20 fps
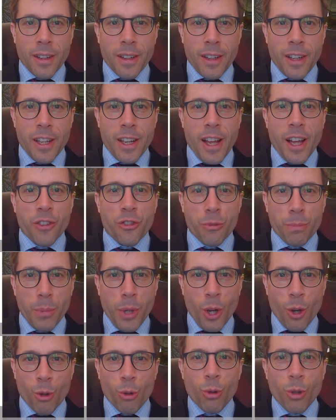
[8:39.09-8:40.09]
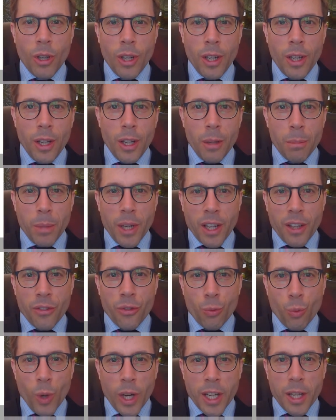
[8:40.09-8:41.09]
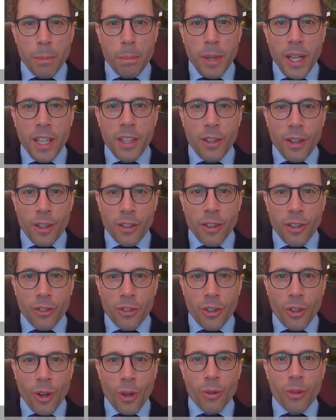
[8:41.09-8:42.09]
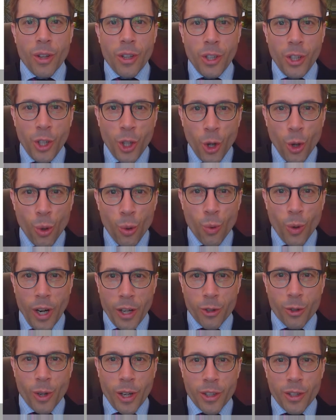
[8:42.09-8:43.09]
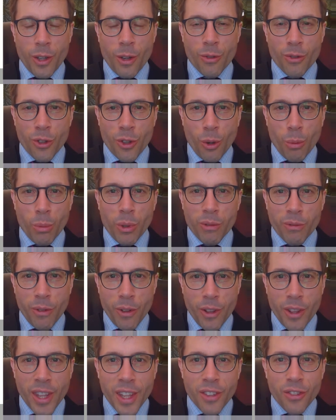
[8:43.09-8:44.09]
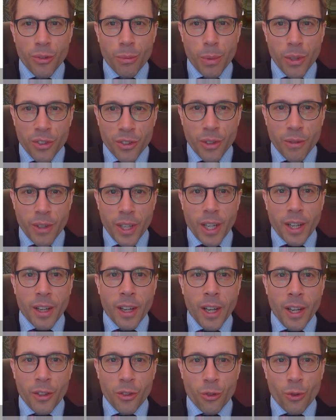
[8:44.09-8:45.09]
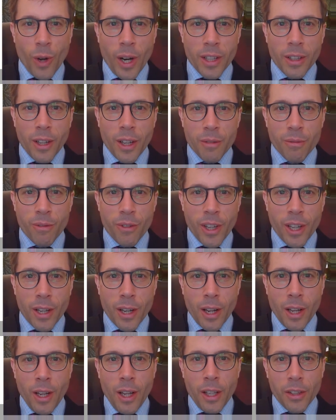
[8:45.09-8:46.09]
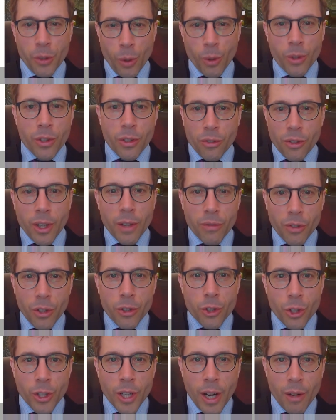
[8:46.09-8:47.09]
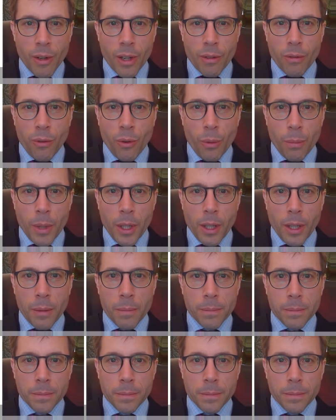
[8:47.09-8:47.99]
It has mu, because Wikipedia doesn't know that you are trying to use the normal for this specific straight line fit, so it just gives a generic formula.